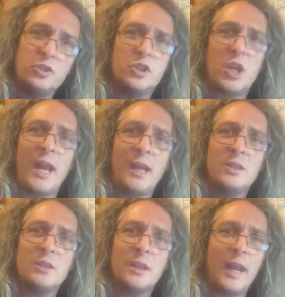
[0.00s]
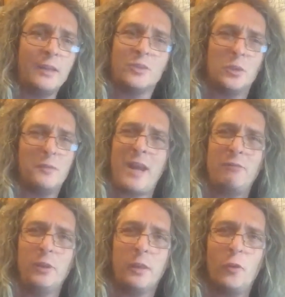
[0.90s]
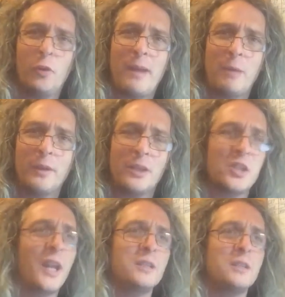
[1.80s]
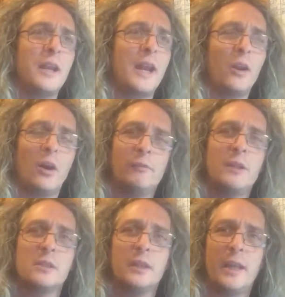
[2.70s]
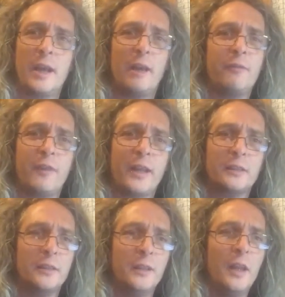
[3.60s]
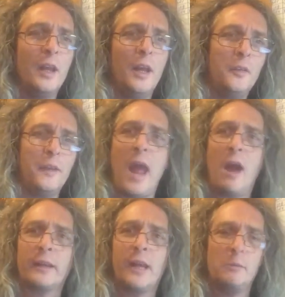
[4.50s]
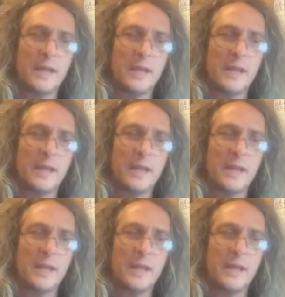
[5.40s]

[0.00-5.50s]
changed and sort of hadn't really thought about when I changed it, and it obviously affected the outcome.